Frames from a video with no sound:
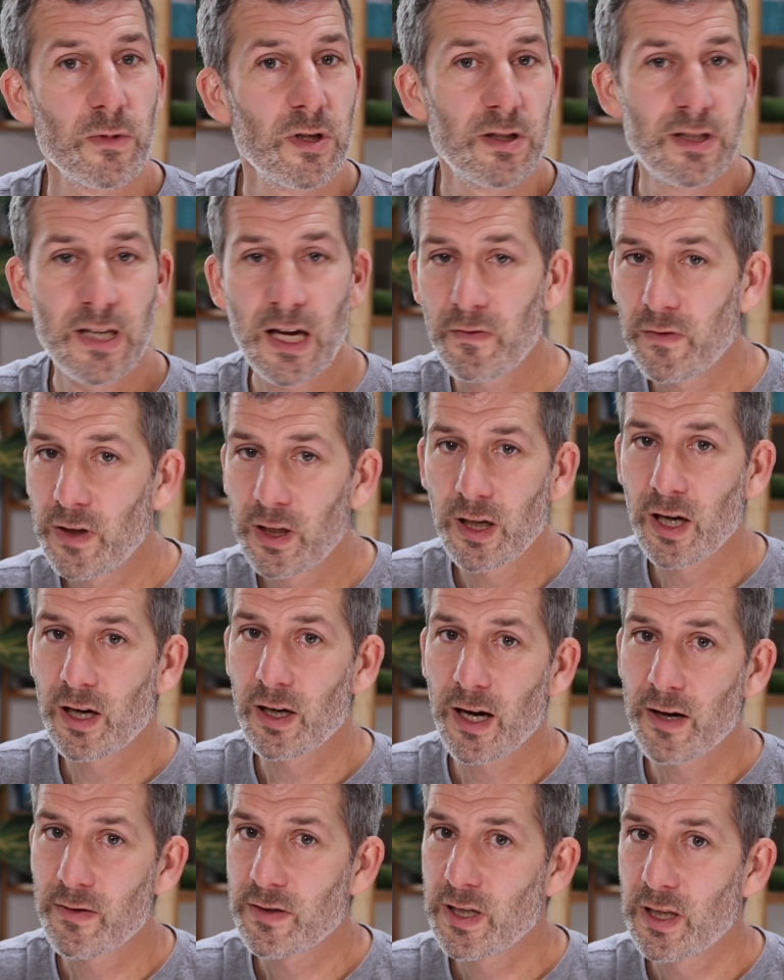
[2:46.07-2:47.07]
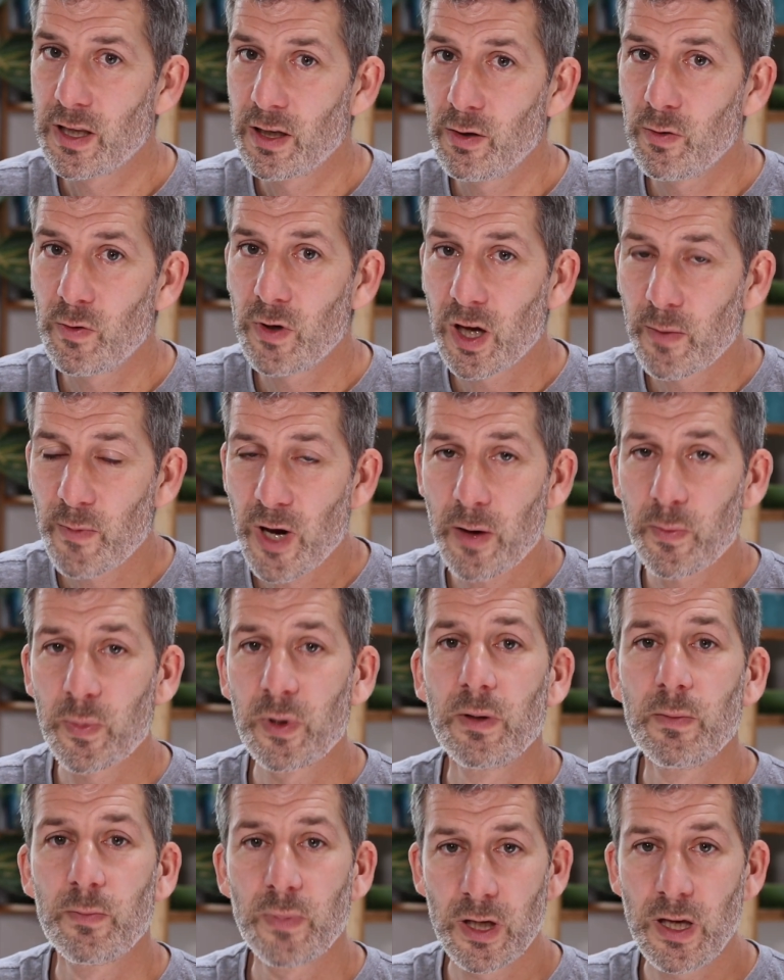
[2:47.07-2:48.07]
You definitely can't guarantee they'll all come up,
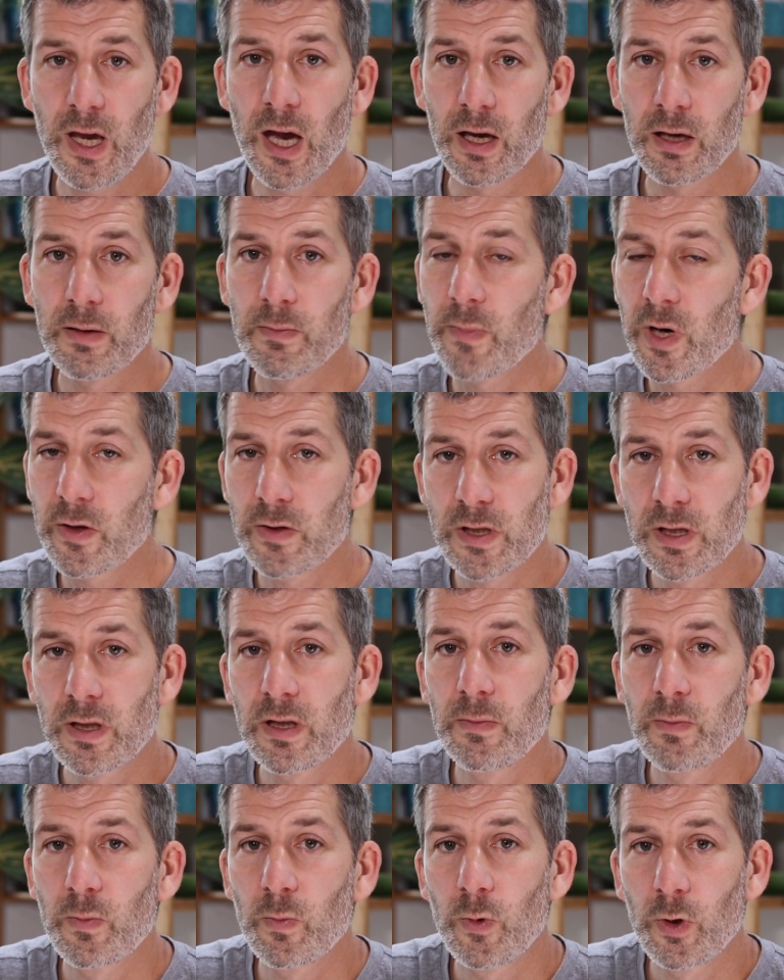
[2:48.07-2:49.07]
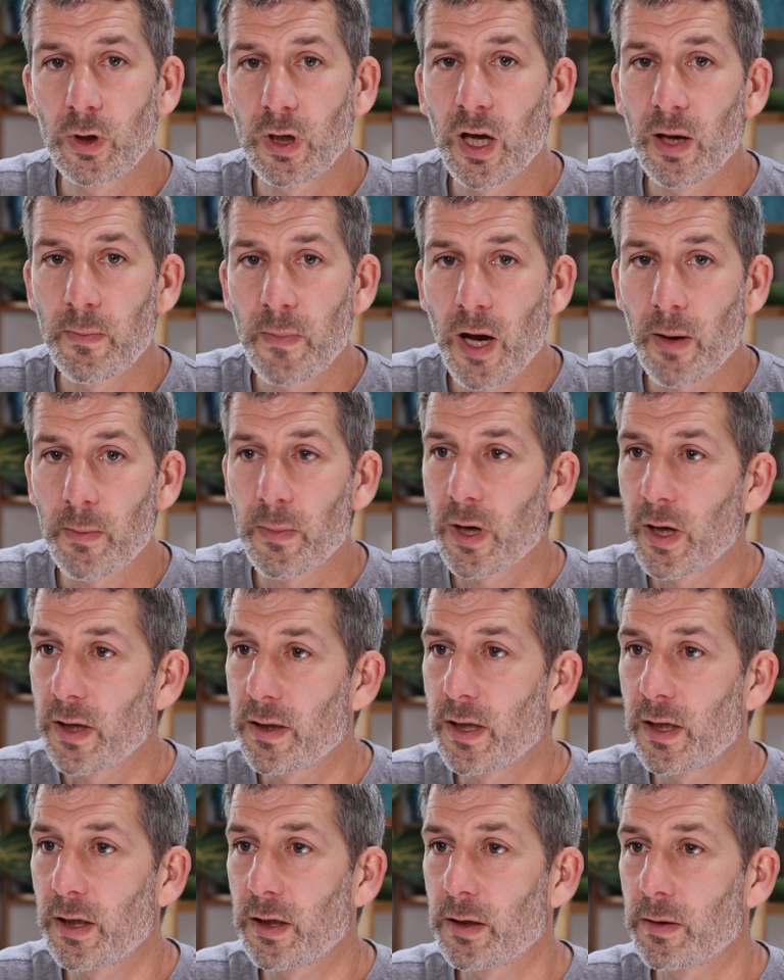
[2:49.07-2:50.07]
but yeah, most of them will come up, I
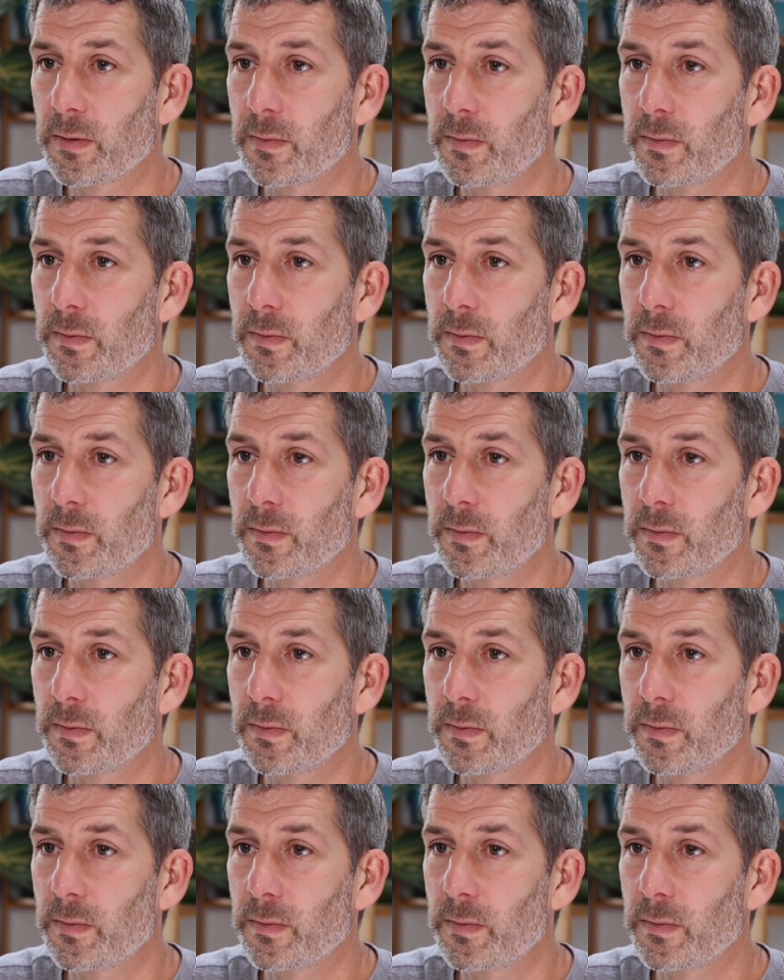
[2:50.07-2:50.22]
think.